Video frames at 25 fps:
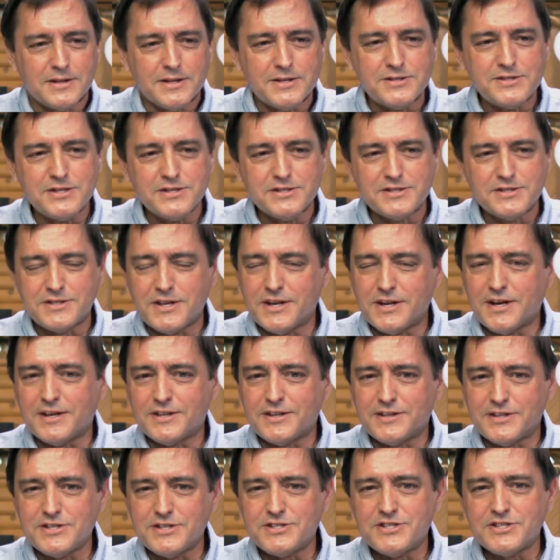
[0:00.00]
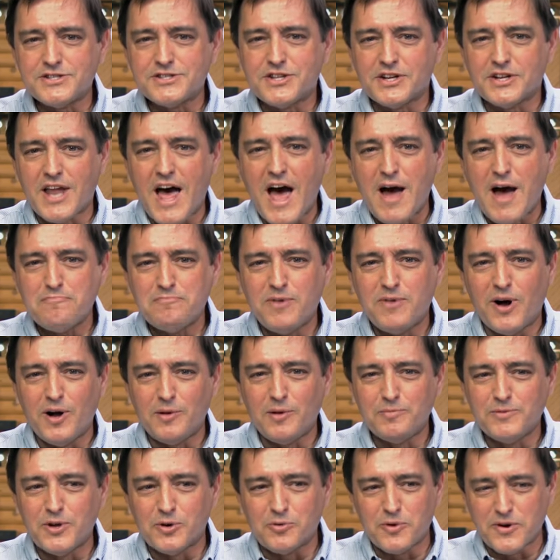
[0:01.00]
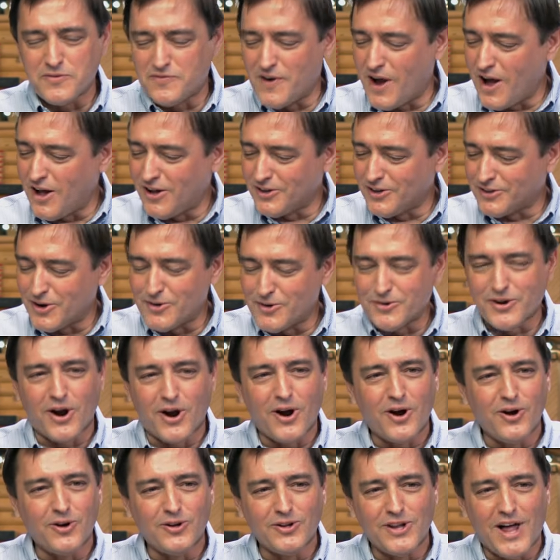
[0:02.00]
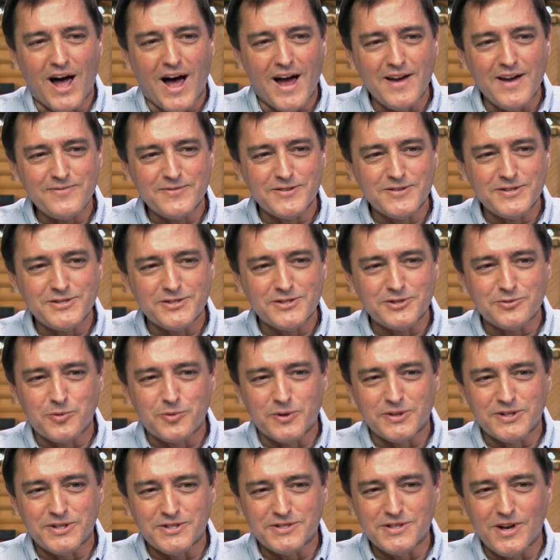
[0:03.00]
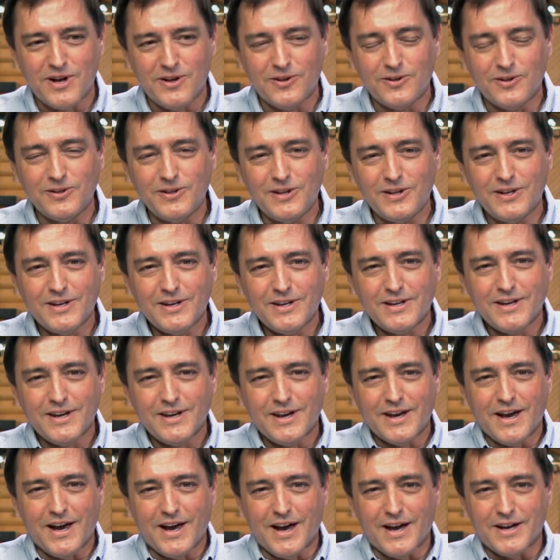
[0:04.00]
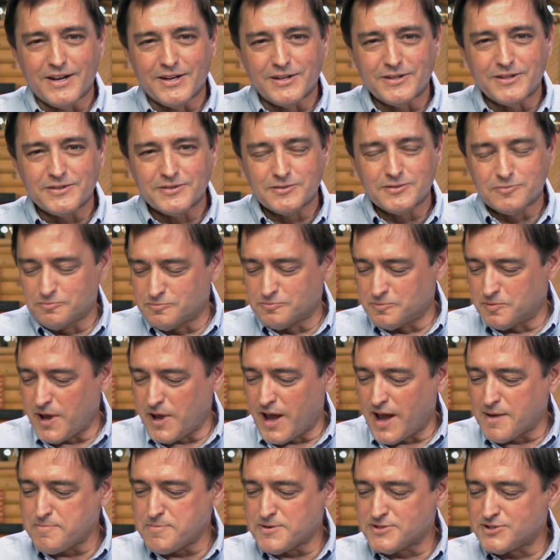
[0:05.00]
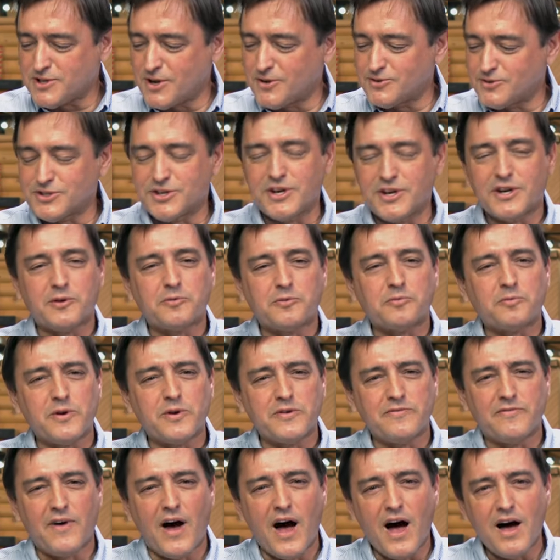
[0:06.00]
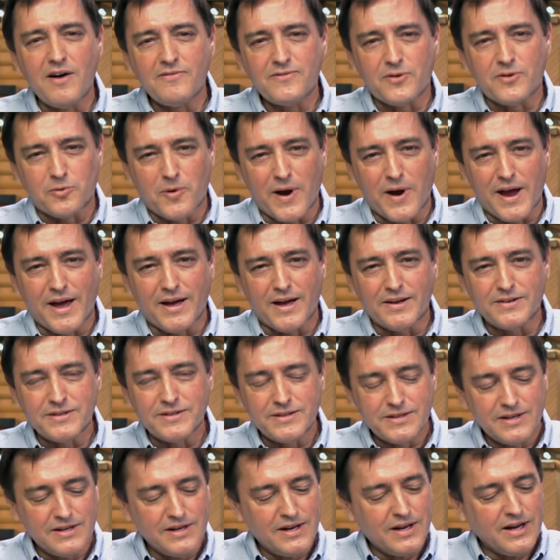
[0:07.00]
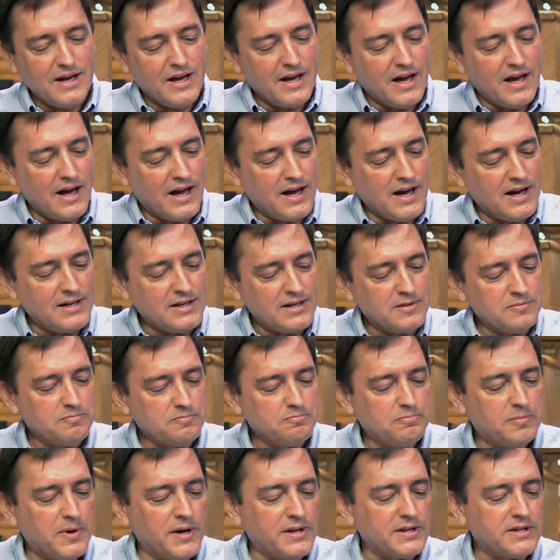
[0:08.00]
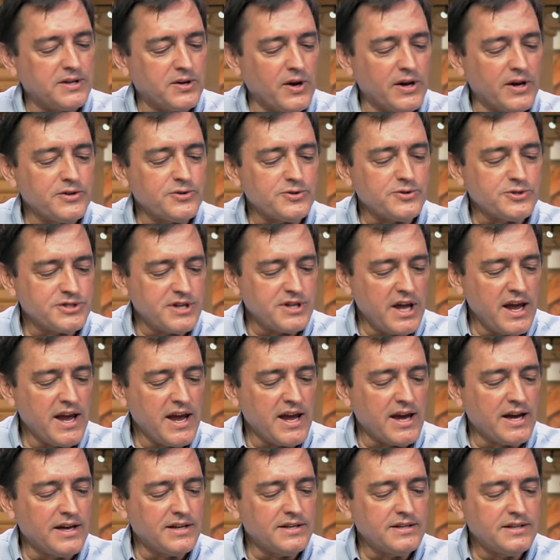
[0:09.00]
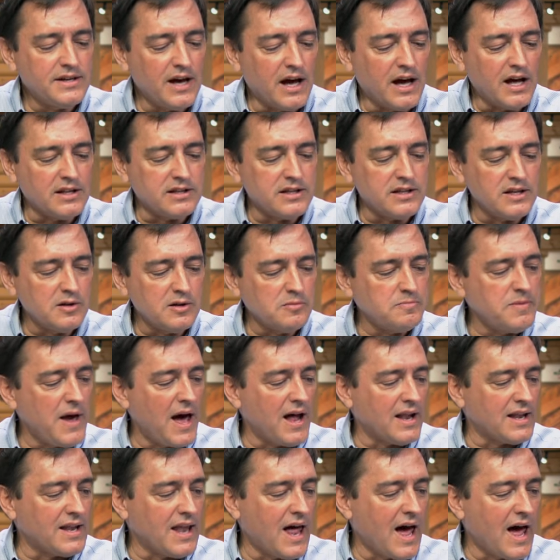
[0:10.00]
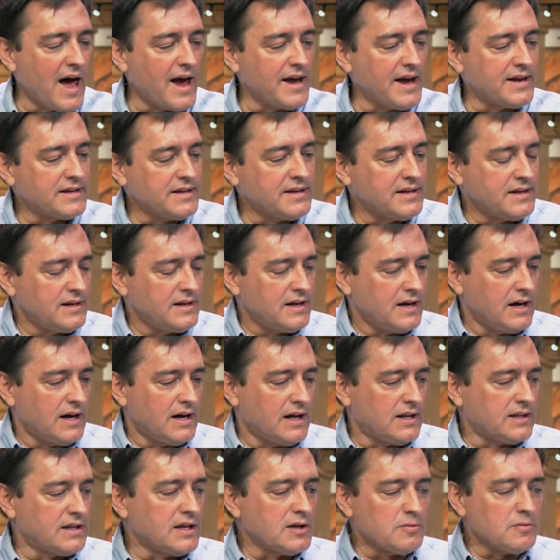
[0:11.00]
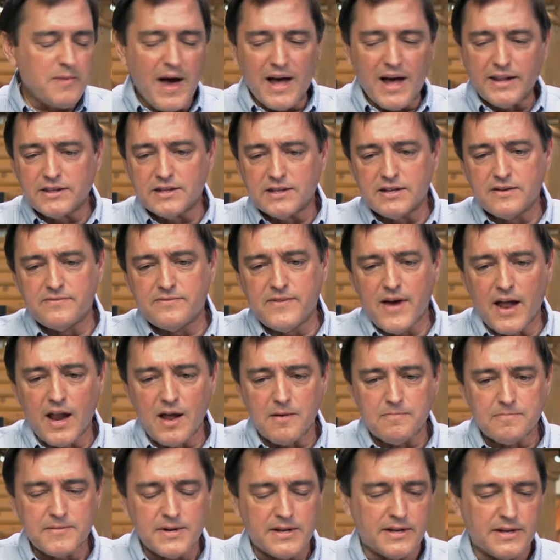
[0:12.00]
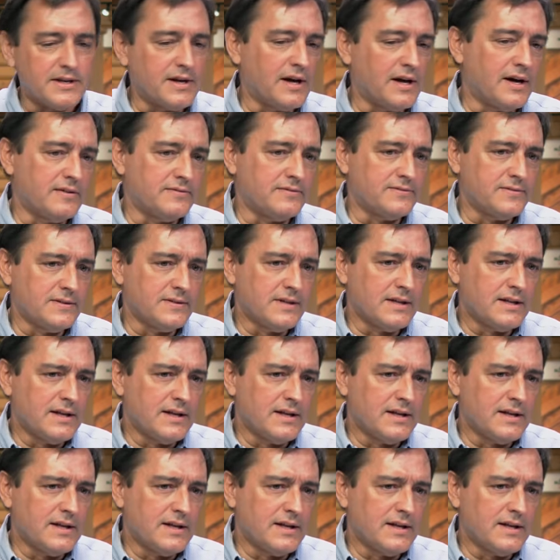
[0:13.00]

this is the, this is the light bulb that we've all known our whole life. This is what this whole uh, episode's going to revolve around. But to understand a little about light, a little about the development of